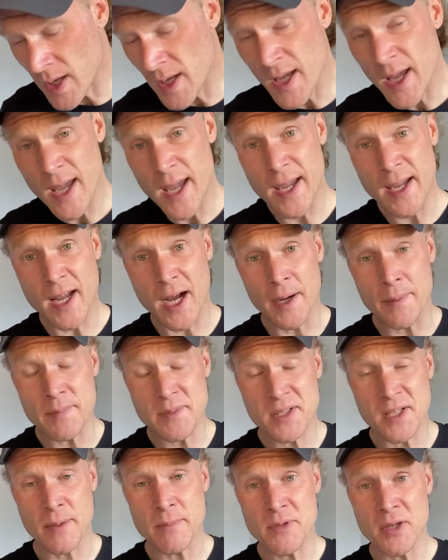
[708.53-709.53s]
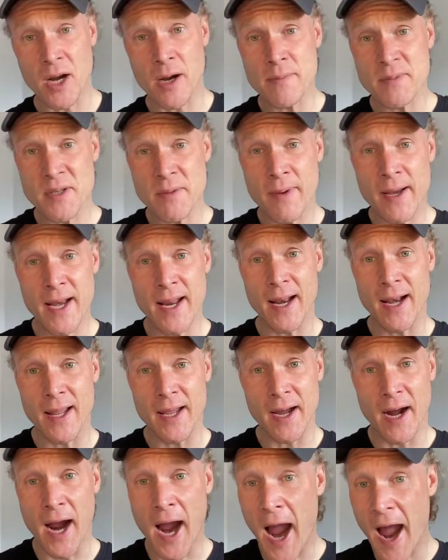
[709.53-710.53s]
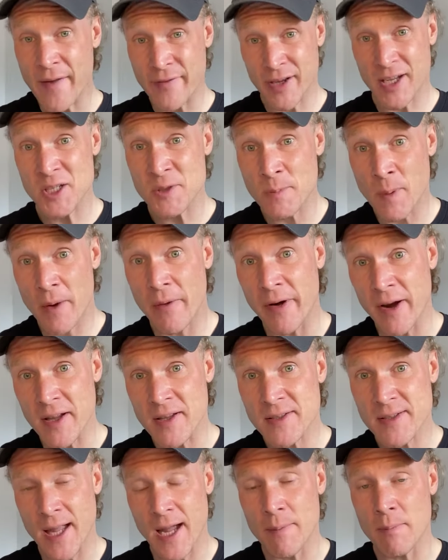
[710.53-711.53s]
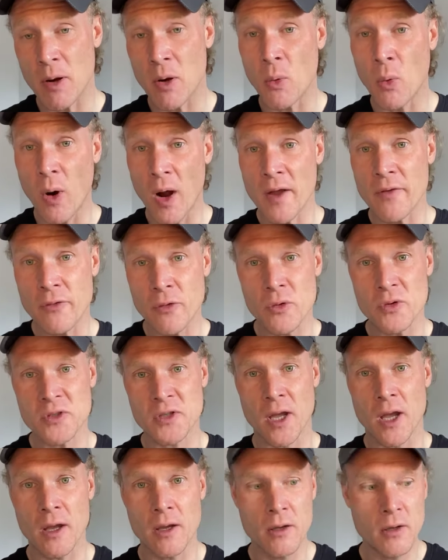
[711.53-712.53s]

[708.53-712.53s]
It comes sometimes immediately. I have experienced that. My wife also.